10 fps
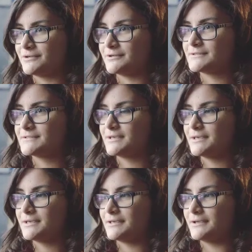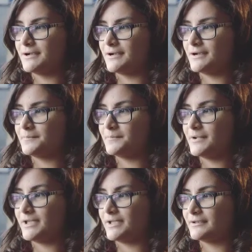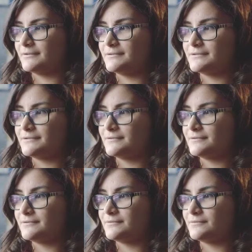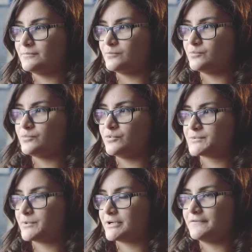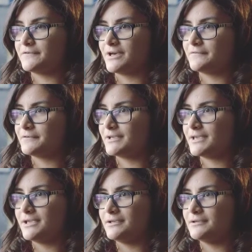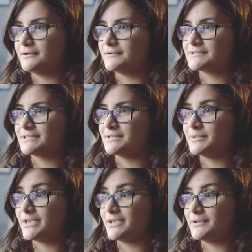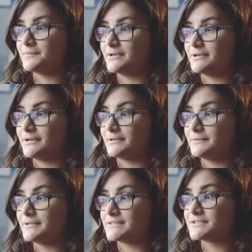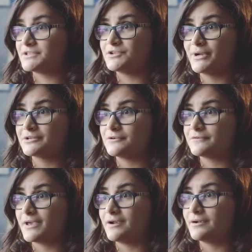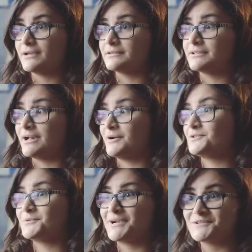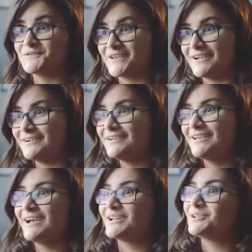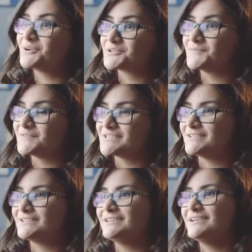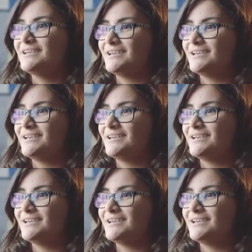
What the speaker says: nurse, and was working for that for like 8 years, and then became assistant director of care, and then now director of care at a long-term facility.